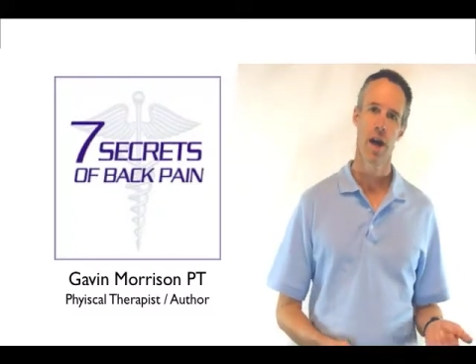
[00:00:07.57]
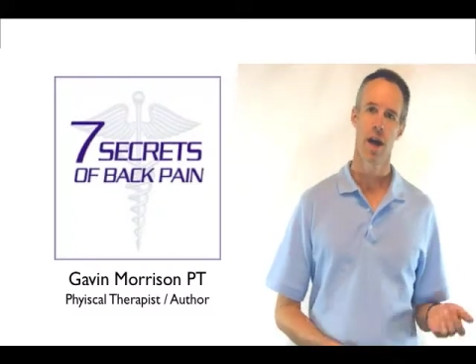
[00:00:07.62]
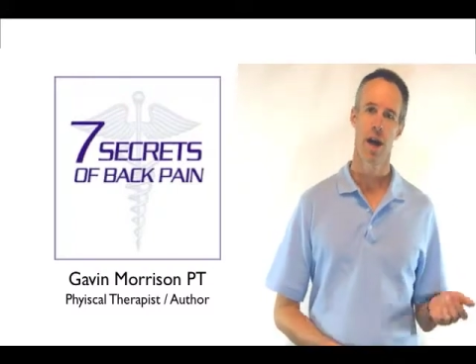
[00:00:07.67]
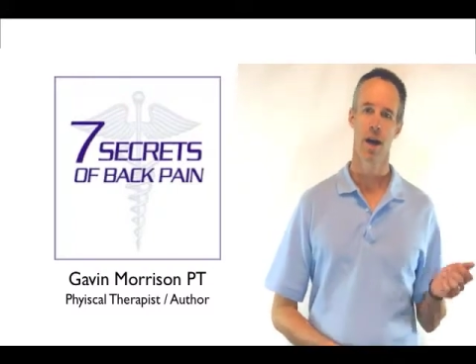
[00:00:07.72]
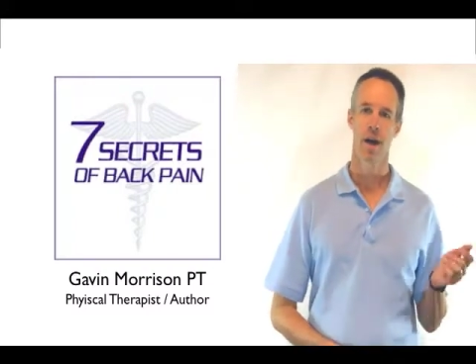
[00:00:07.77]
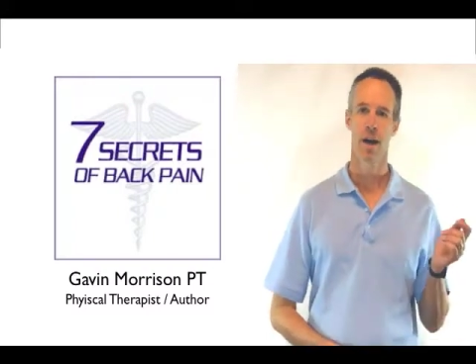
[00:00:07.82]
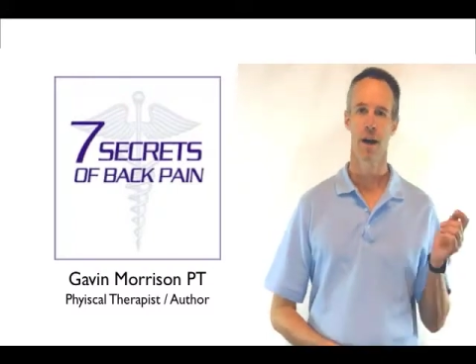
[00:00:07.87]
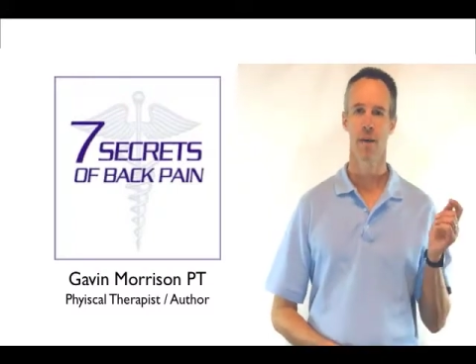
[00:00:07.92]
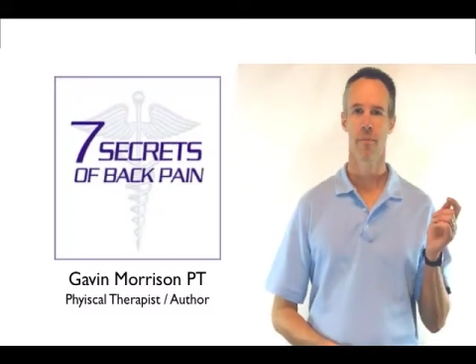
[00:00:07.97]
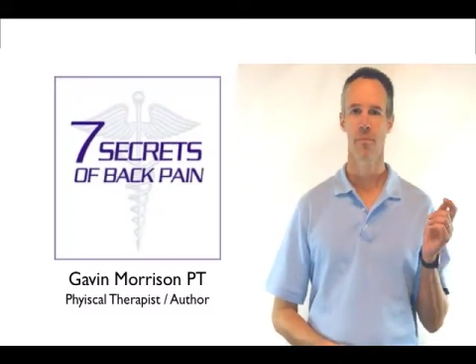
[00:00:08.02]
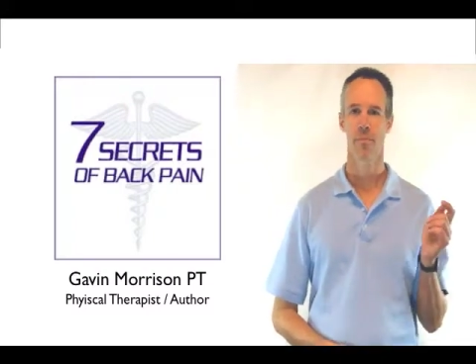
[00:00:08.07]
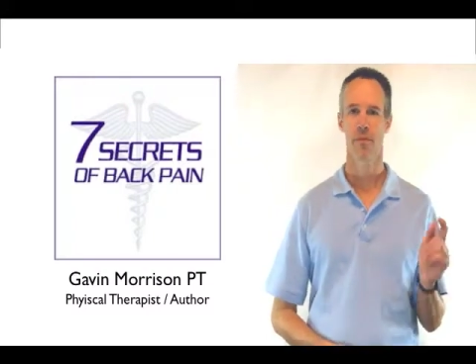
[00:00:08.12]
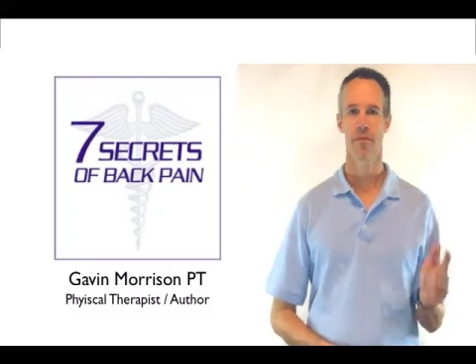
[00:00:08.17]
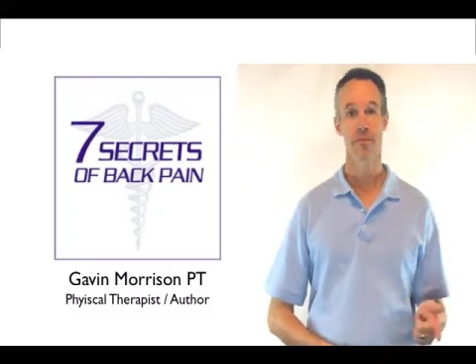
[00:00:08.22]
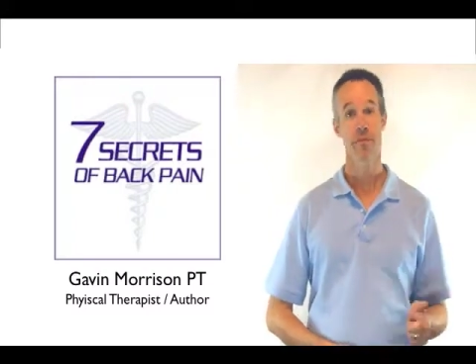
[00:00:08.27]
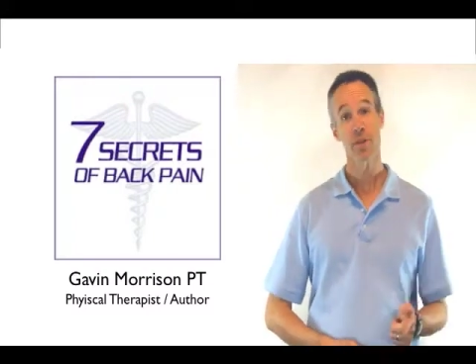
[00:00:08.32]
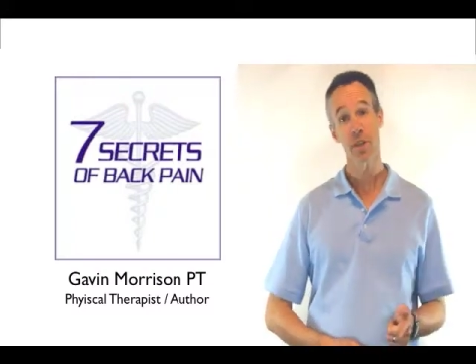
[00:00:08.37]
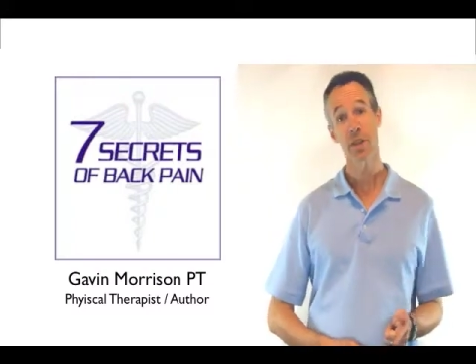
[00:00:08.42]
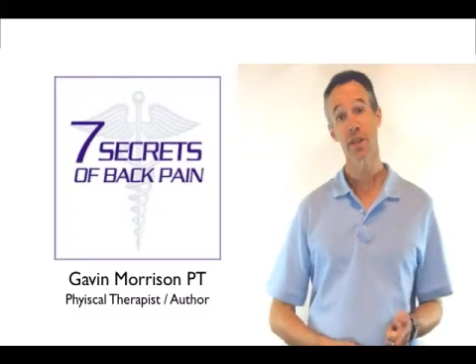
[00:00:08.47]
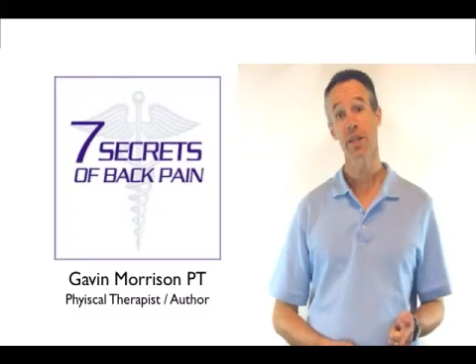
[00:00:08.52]
The
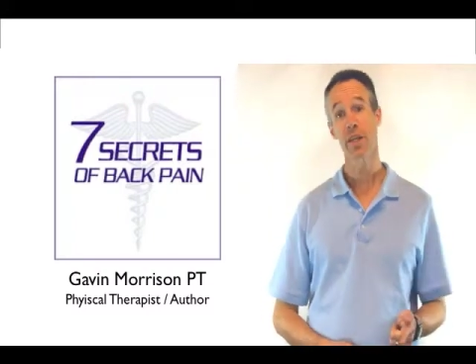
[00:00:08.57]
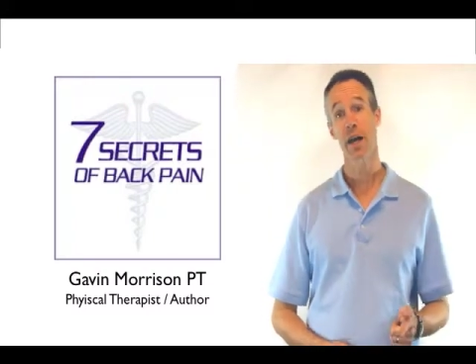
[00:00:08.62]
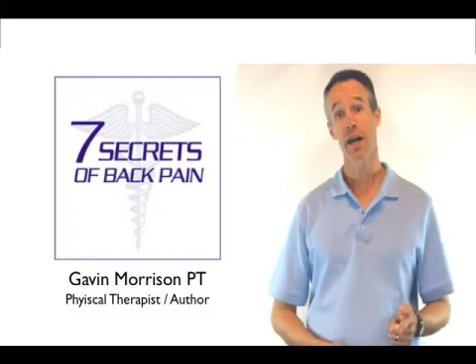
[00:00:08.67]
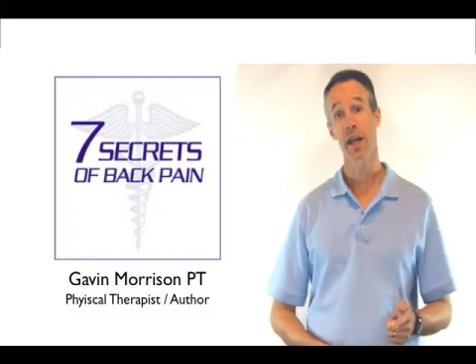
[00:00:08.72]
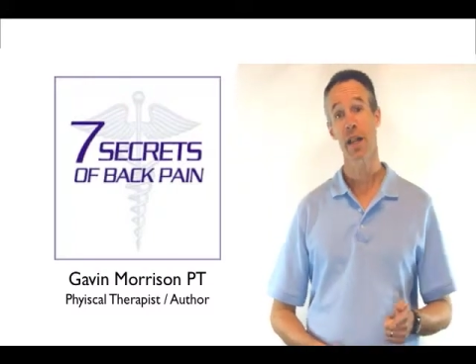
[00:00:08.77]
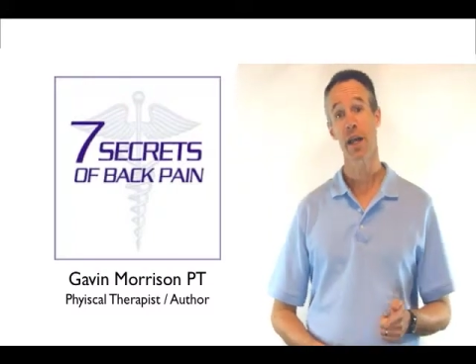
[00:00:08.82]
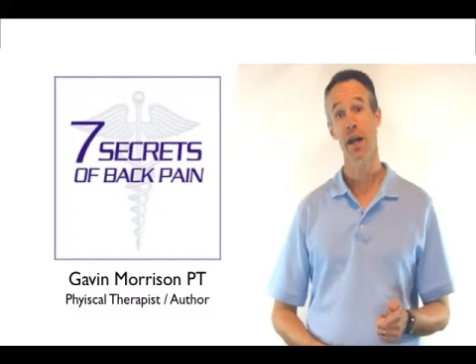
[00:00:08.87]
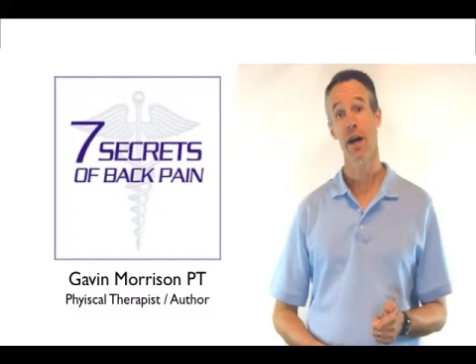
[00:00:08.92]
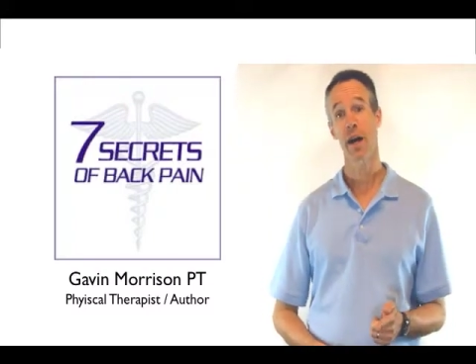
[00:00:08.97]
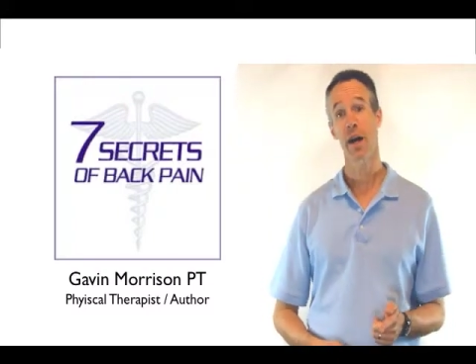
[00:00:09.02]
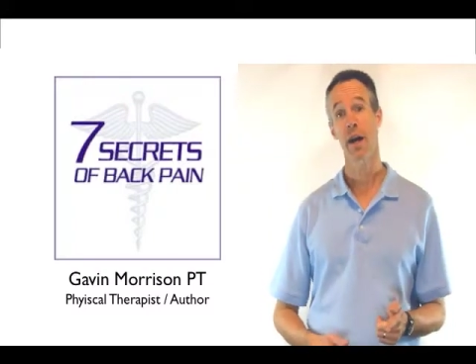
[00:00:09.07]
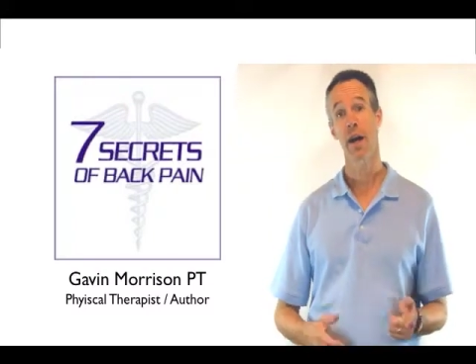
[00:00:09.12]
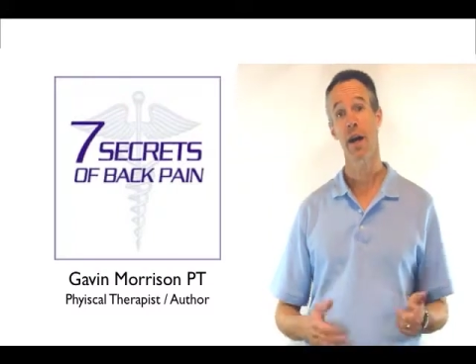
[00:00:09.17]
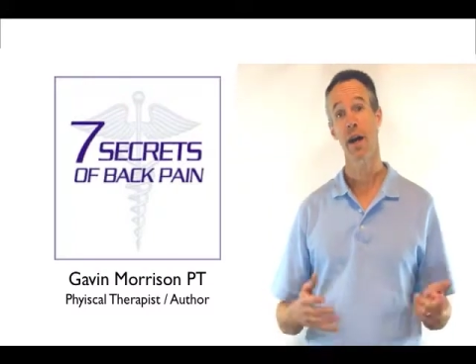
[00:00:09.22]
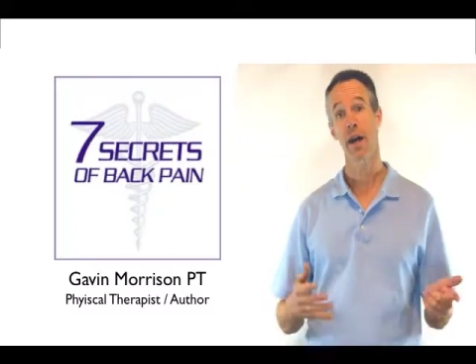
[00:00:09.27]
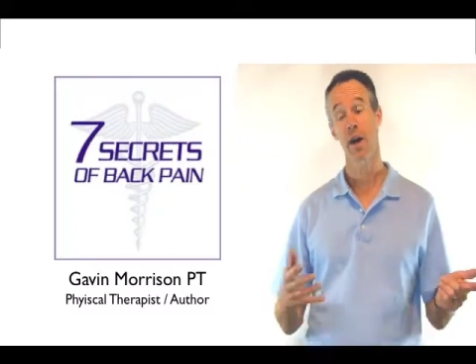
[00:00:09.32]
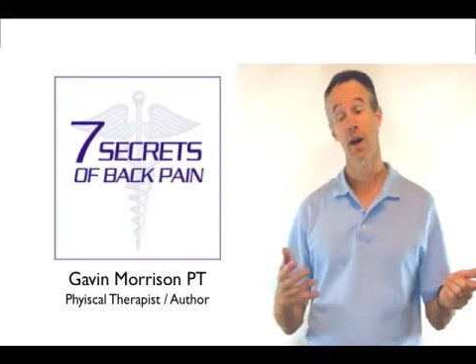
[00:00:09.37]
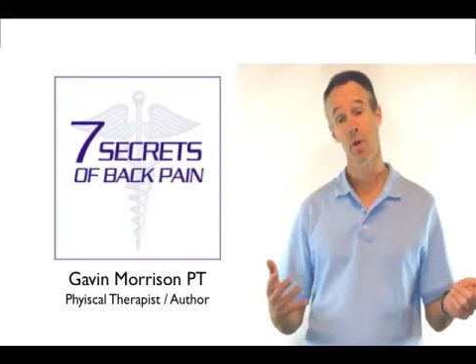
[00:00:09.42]
first thing I